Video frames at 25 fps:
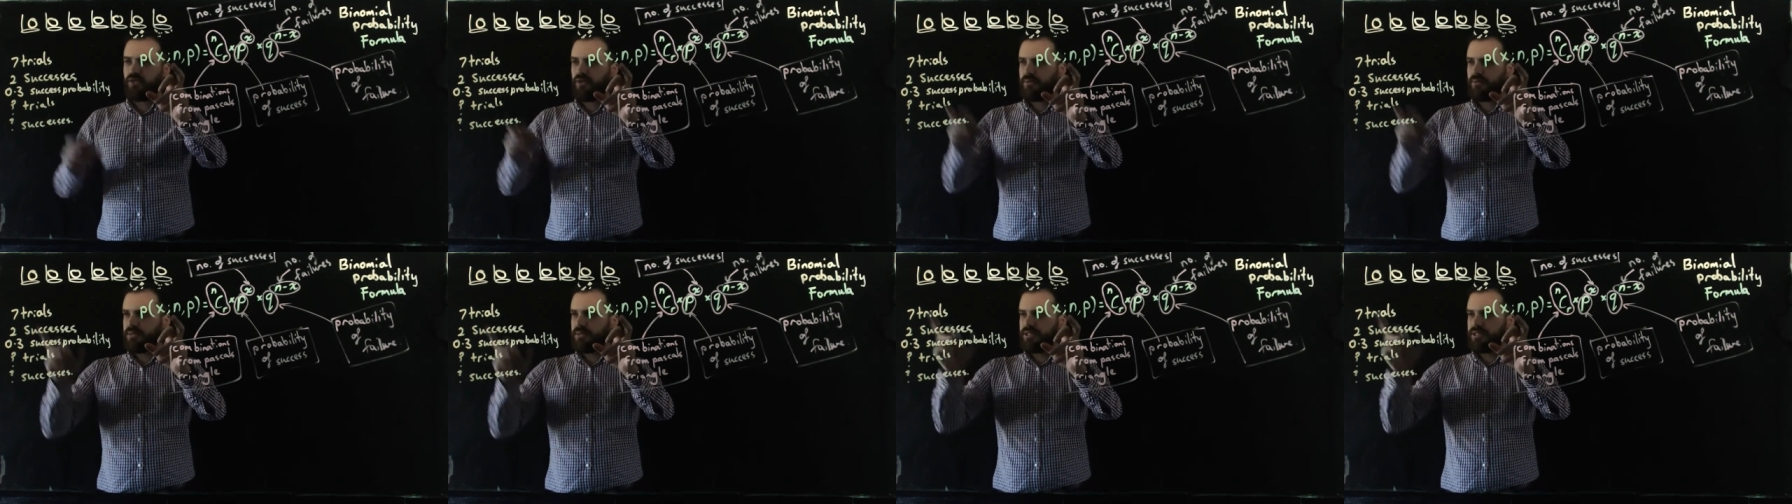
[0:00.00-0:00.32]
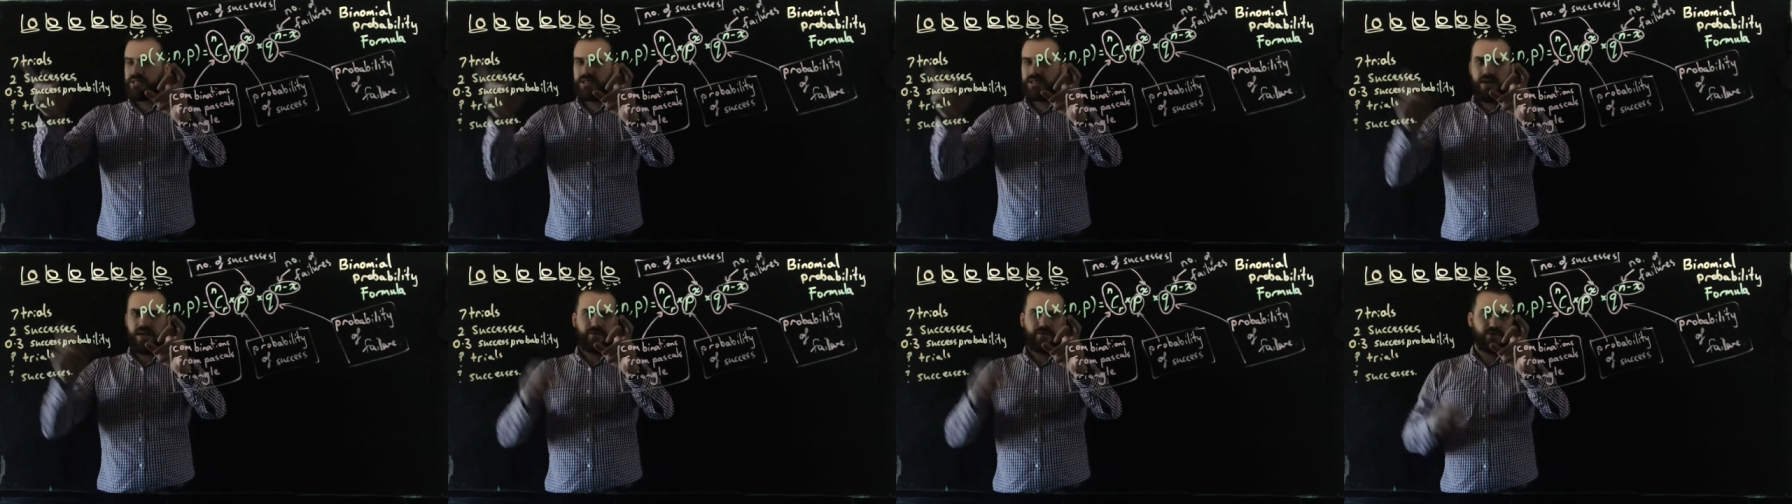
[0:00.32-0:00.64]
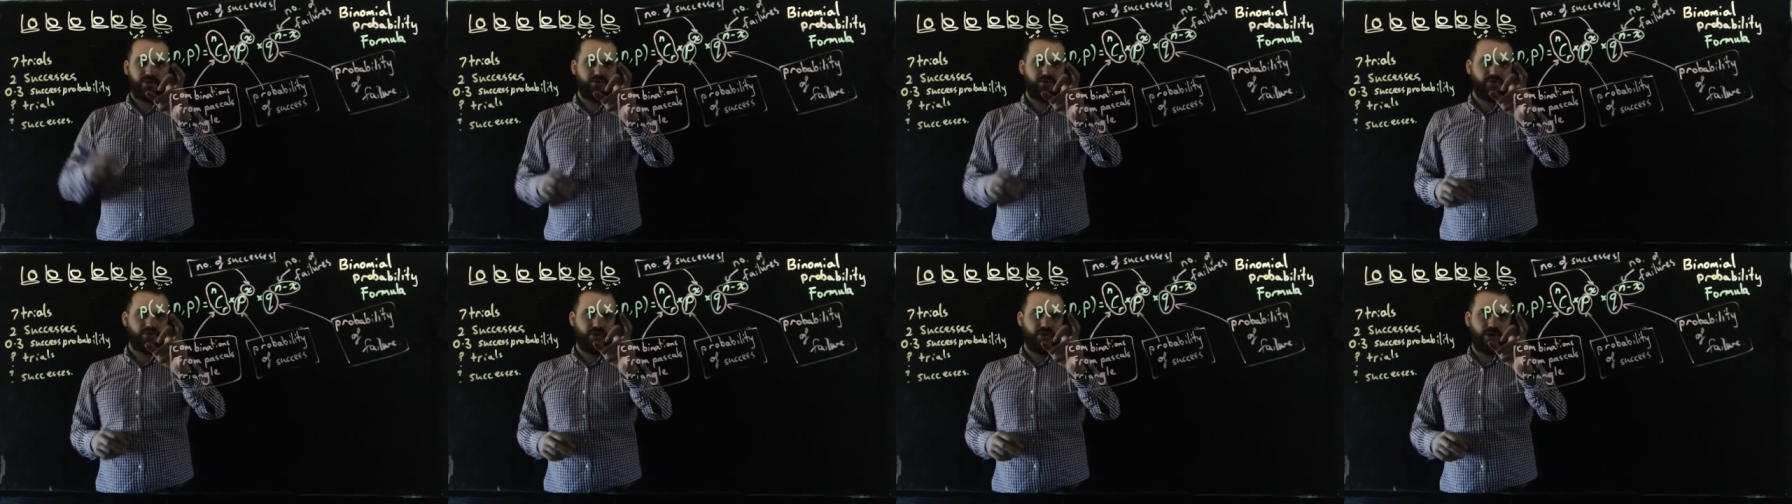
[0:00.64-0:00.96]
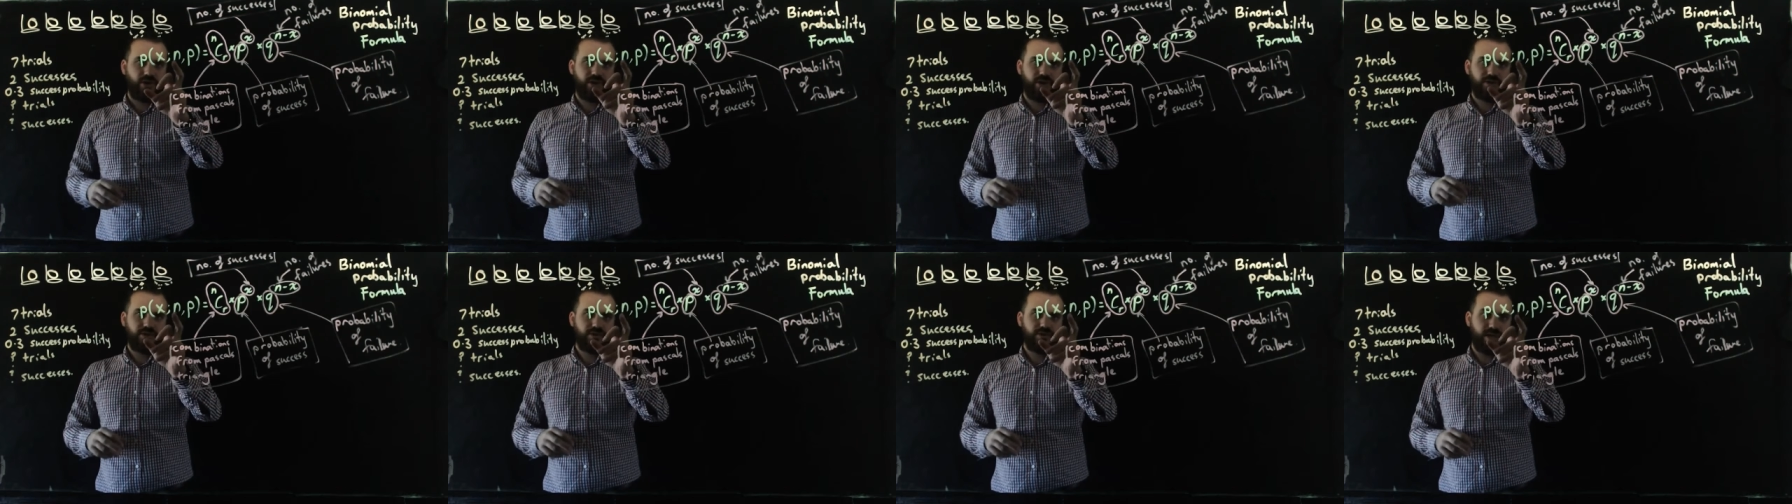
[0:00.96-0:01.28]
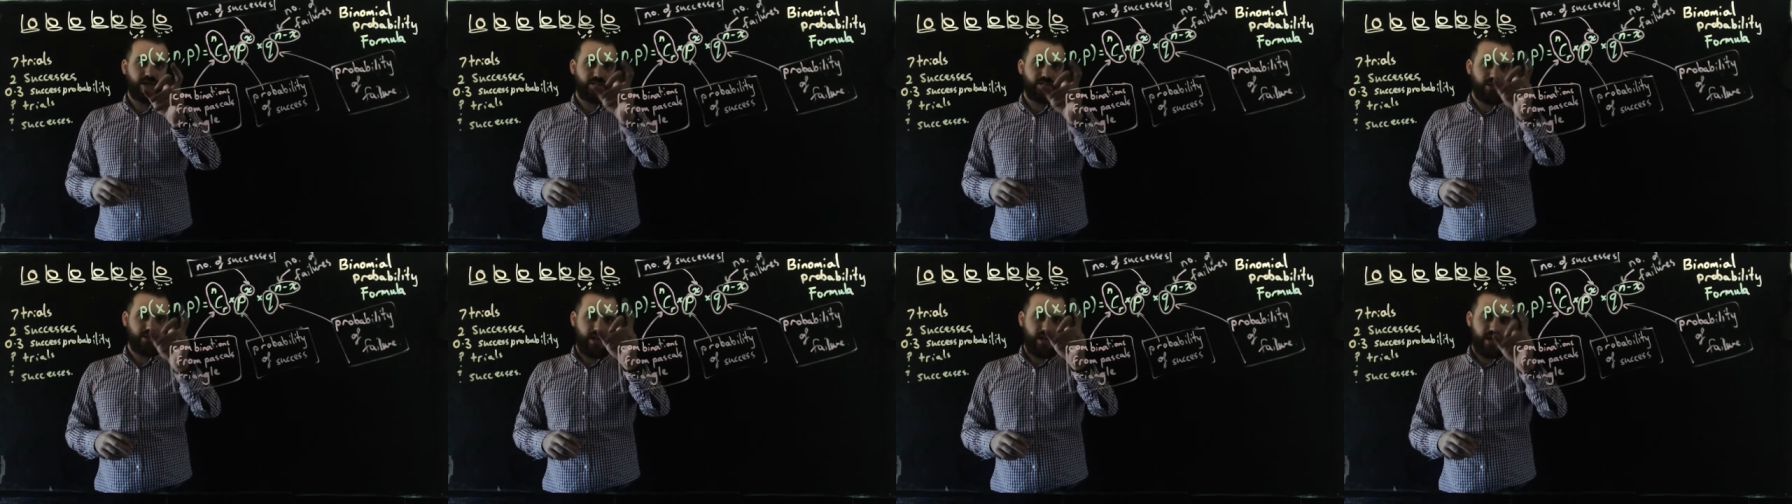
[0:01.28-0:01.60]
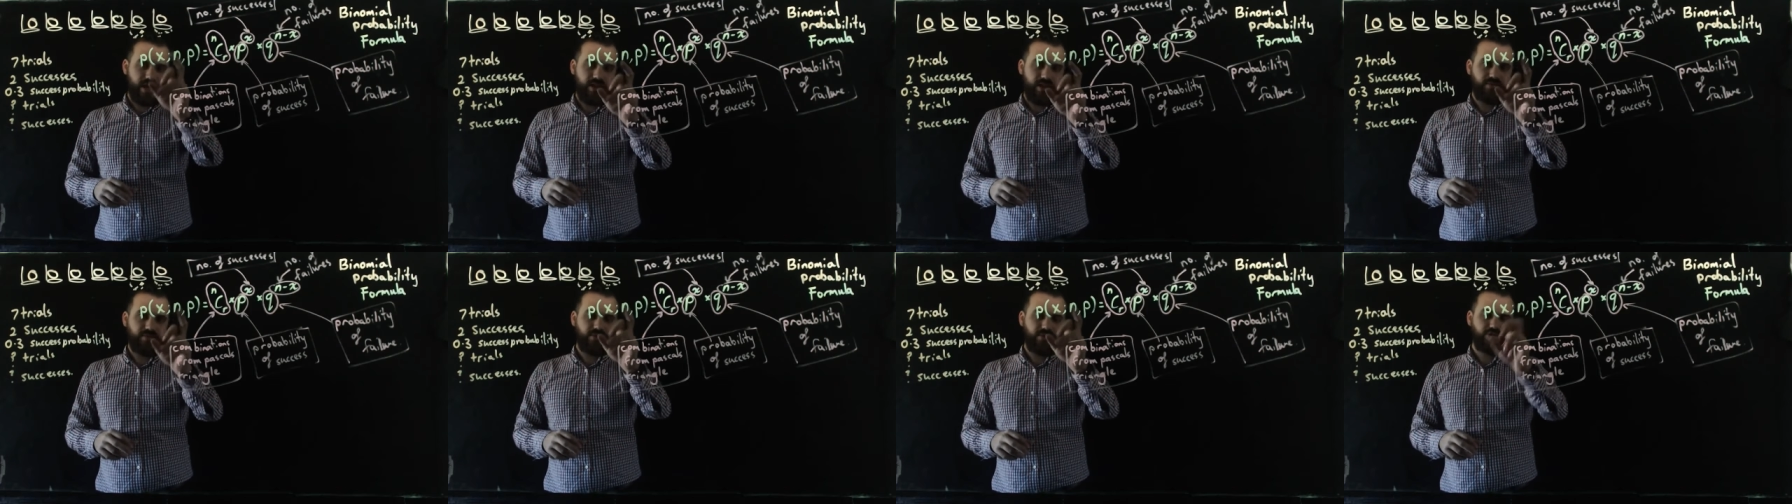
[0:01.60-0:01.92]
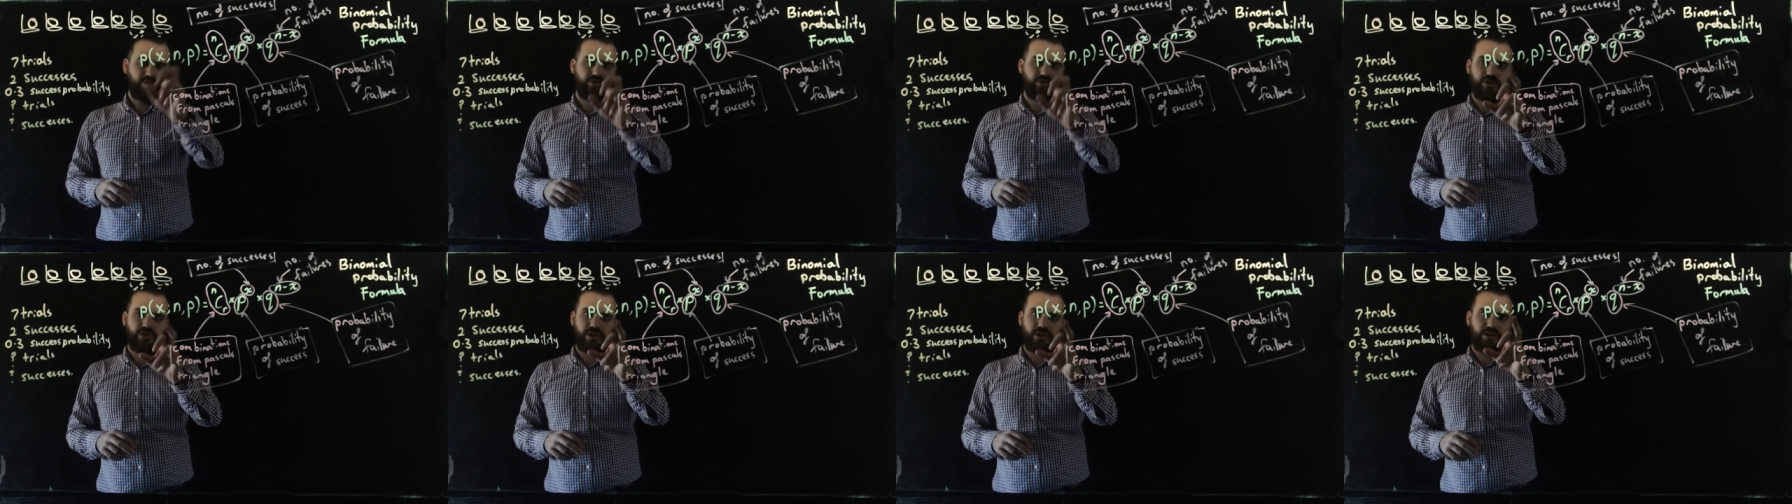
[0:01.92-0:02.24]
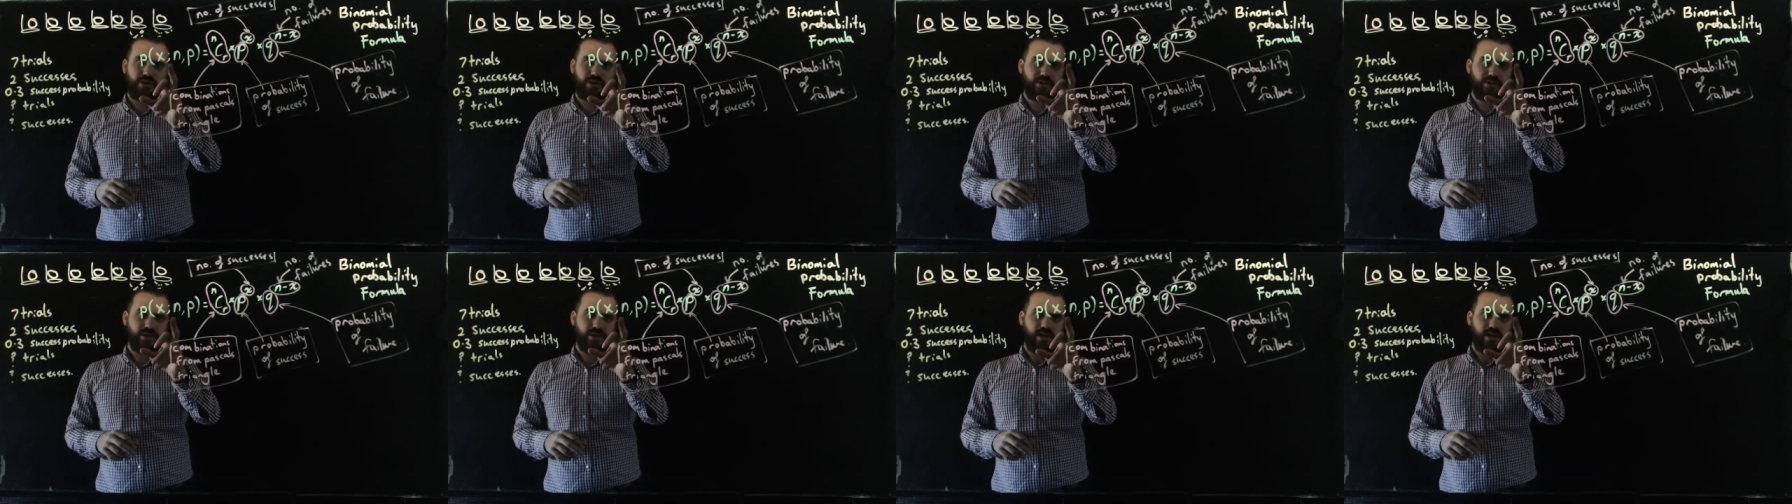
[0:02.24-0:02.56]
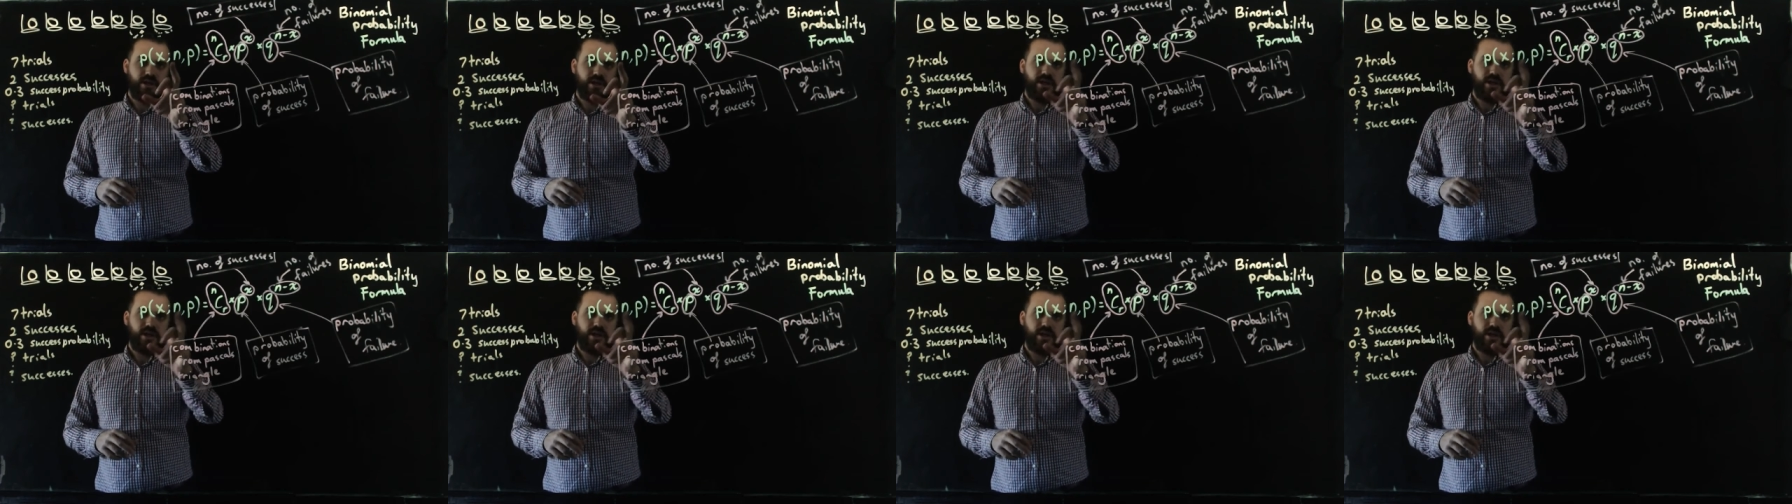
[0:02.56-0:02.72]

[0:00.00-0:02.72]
from seven trials, that's N for trials,